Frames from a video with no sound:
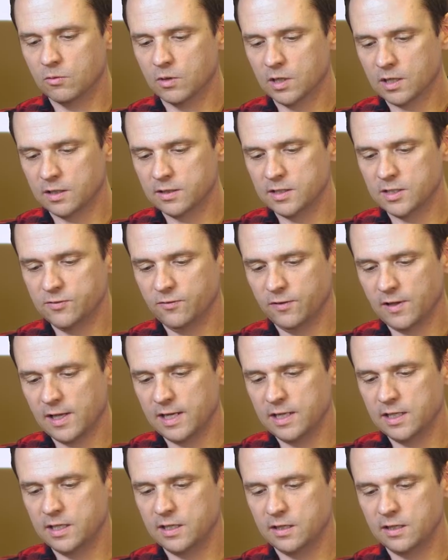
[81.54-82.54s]
work on this fly
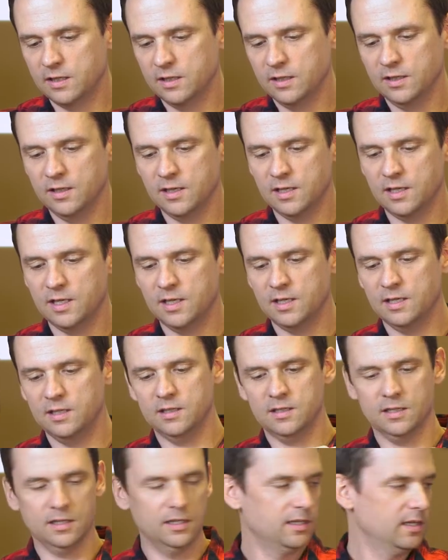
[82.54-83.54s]
here, and
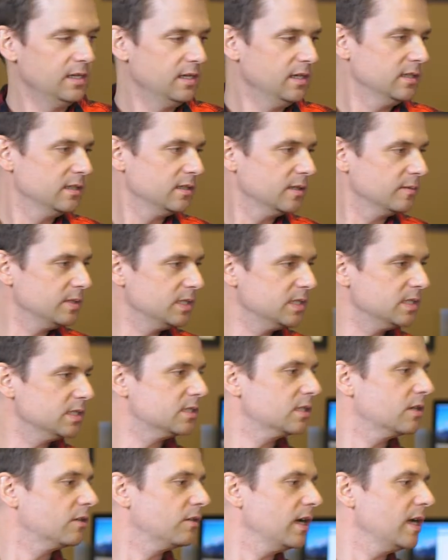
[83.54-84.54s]
let me
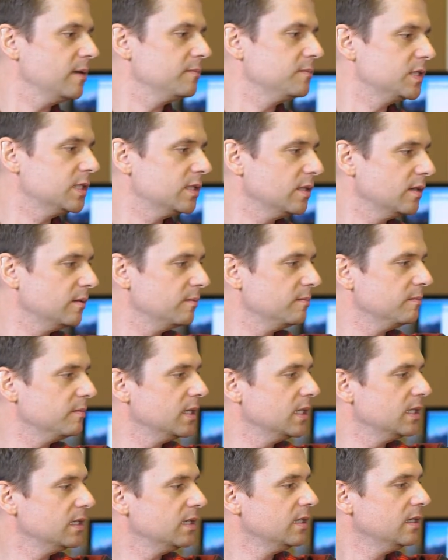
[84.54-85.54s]
just grab some
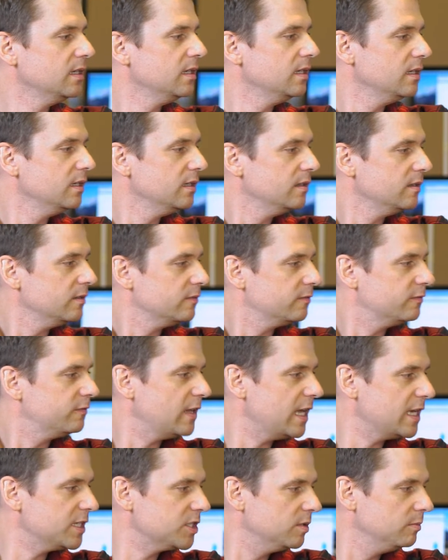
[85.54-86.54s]

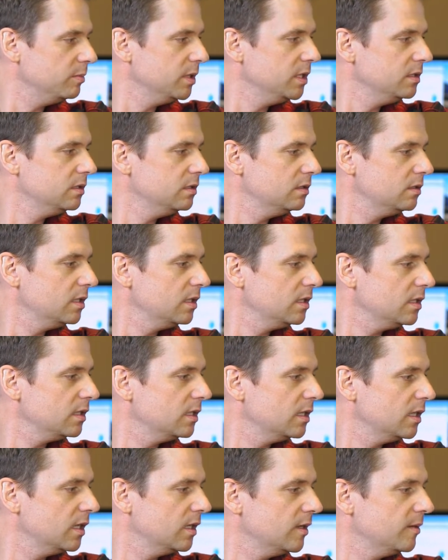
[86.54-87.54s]
Flashabou.
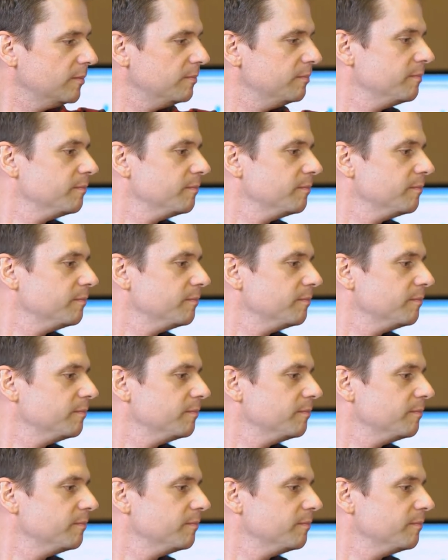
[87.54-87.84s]
Oh